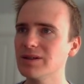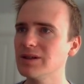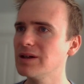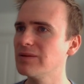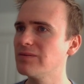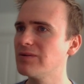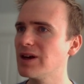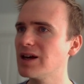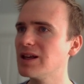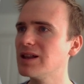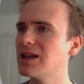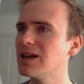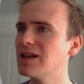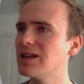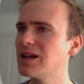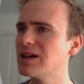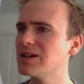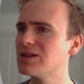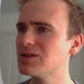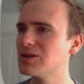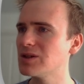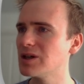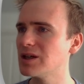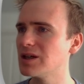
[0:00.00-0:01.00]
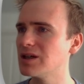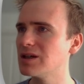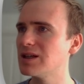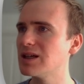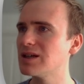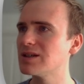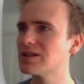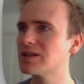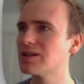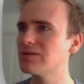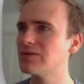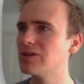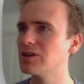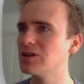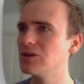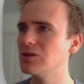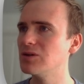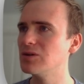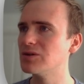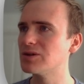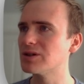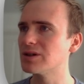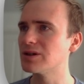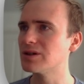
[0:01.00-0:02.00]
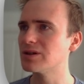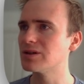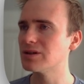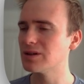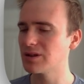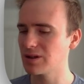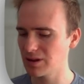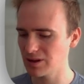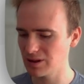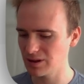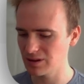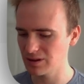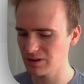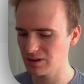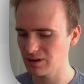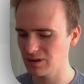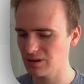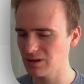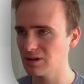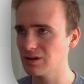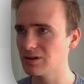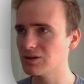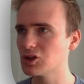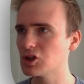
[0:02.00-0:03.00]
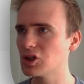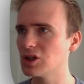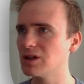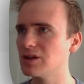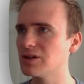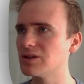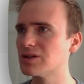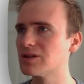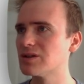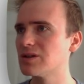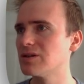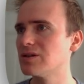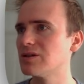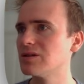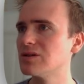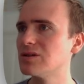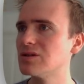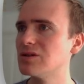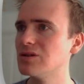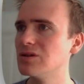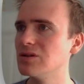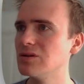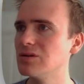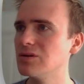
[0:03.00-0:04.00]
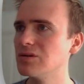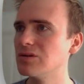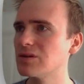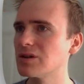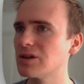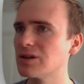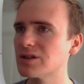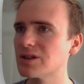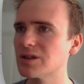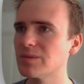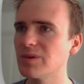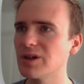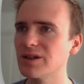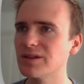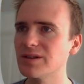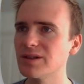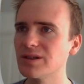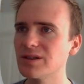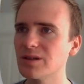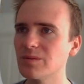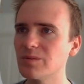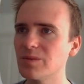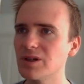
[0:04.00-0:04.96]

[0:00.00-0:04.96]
in fact, let, let's uh, let's give the user a, a chance to customize this a